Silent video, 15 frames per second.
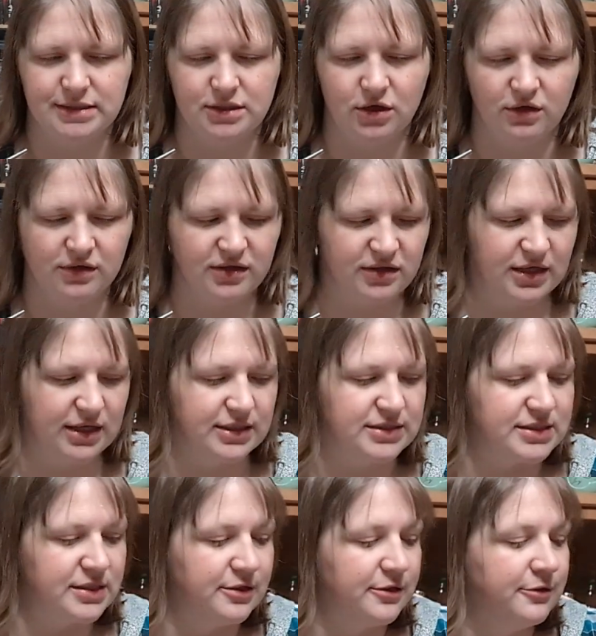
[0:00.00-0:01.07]
and all the things.
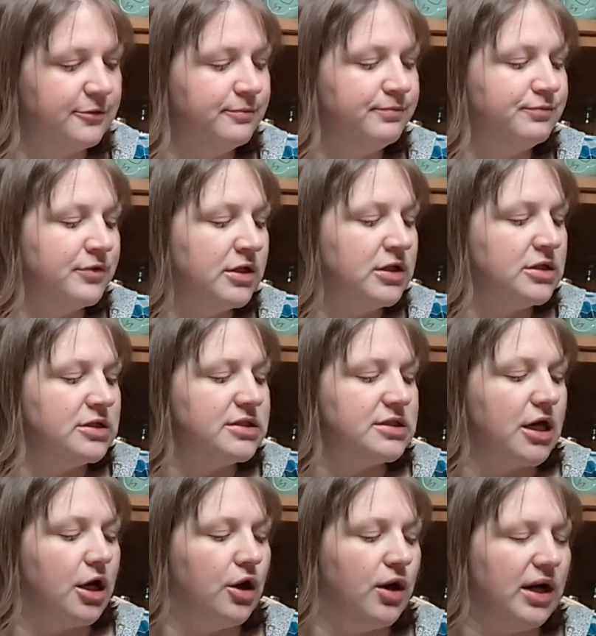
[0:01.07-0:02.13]

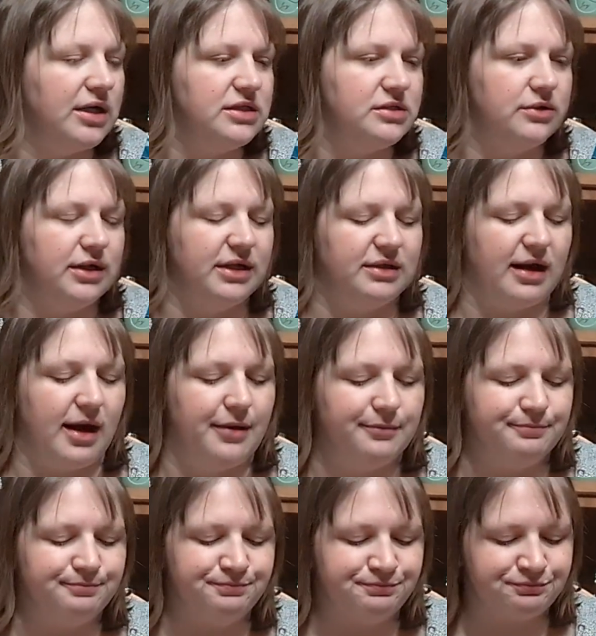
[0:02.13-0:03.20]
So I do like that.